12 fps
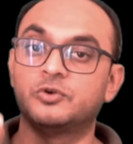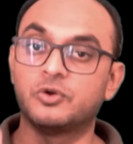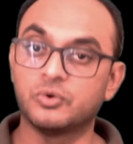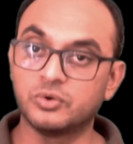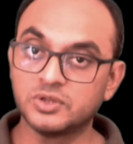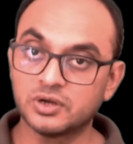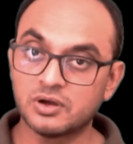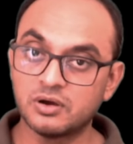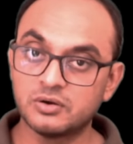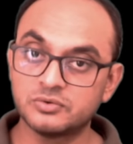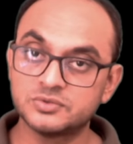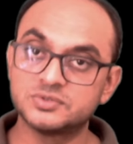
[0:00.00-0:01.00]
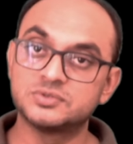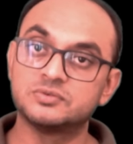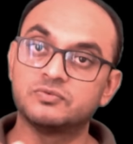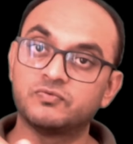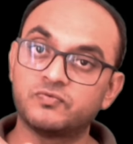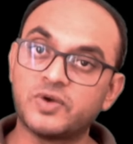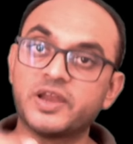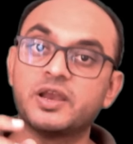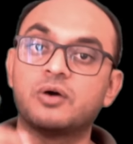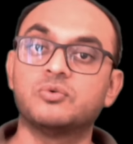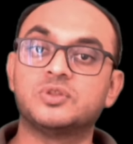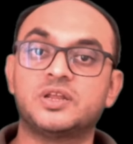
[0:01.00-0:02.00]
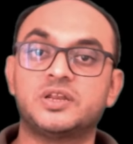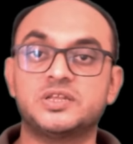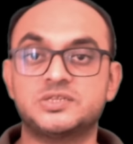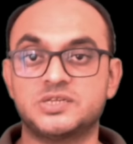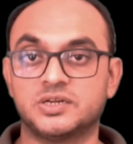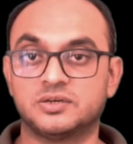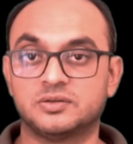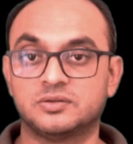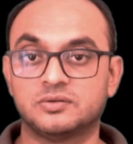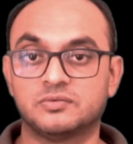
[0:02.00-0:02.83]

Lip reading: draw the curves, find out the region.